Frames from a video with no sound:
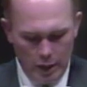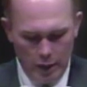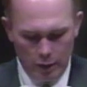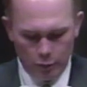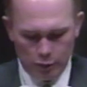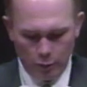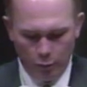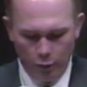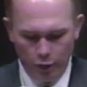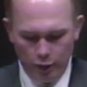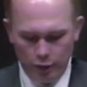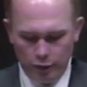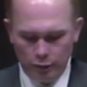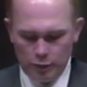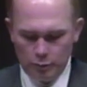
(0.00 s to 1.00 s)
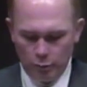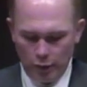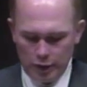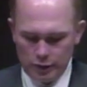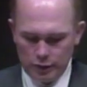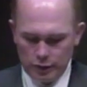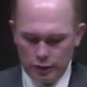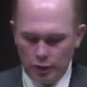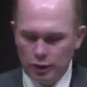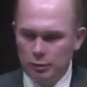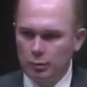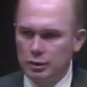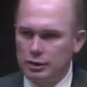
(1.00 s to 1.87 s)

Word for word: He was appointed to his present church